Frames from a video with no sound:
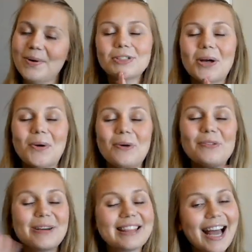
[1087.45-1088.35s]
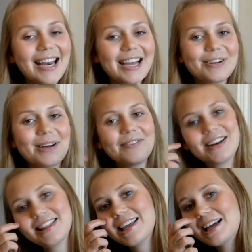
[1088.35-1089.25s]
So with that, I don't have
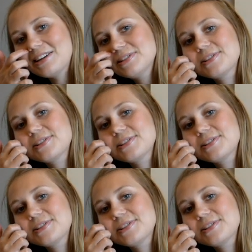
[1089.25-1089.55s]
anything else,